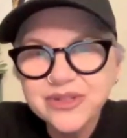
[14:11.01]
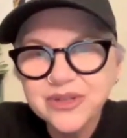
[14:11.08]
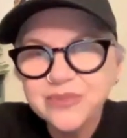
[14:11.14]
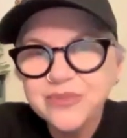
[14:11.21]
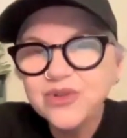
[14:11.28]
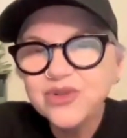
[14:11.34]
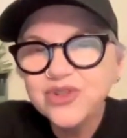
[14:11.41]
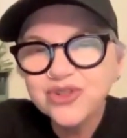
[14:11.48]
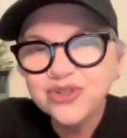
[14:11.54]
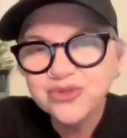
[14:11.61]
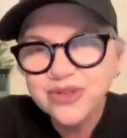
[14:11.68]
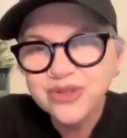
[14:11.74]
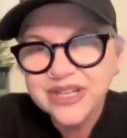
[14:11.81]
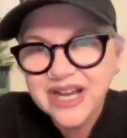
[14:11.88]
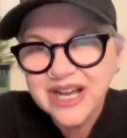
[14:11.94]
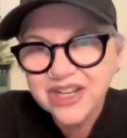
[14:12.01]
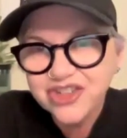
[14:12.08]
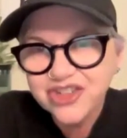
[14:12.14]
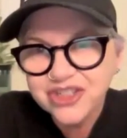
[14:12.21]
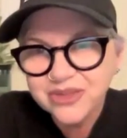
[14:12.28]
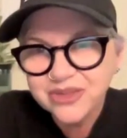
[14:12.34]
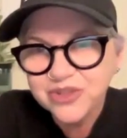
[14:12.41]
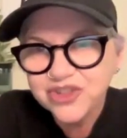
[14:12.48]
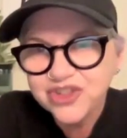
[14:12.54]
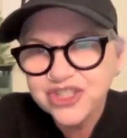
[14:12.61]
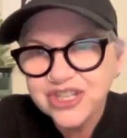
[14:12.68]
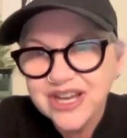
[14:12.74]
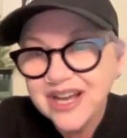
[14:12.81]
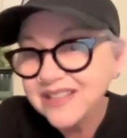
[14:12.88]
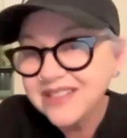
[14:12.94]
an emotional reaction in which
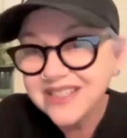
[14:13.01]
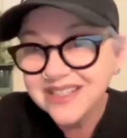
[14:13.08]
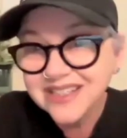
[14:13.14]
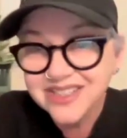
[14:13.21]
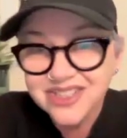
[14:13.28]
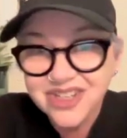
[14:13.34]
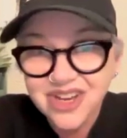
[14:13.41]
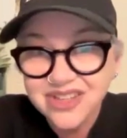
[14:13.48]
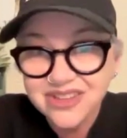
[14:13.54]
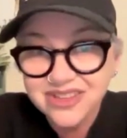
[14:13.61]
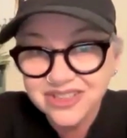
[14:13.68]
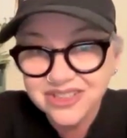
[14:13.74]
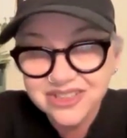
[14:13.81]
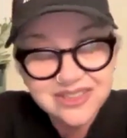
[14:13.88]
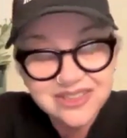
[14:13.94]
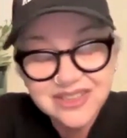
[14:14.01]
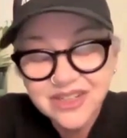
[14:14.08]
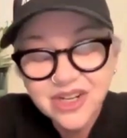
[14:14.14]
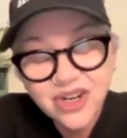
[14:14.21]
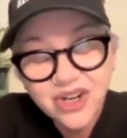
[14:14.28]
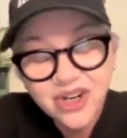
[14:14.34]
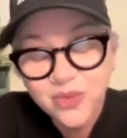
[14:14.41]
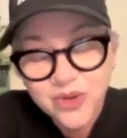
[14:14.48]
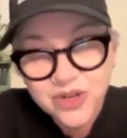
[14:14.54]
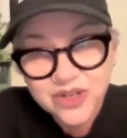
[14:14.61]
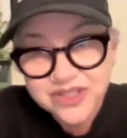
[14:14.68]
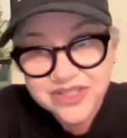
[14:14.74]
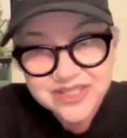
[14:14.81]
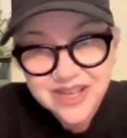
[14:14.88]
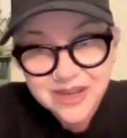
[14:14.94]
she acts like a toddler. Her
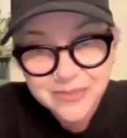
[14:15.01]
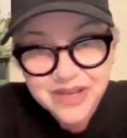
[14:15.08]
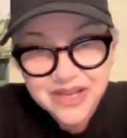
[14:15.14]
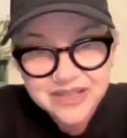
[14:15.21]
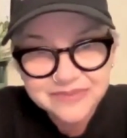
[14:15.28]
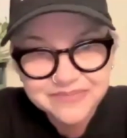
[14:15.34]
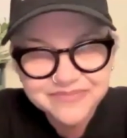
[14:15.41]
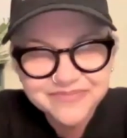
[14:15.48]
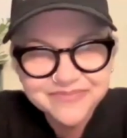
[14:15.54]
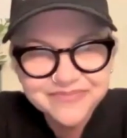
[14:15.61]
words, not mine.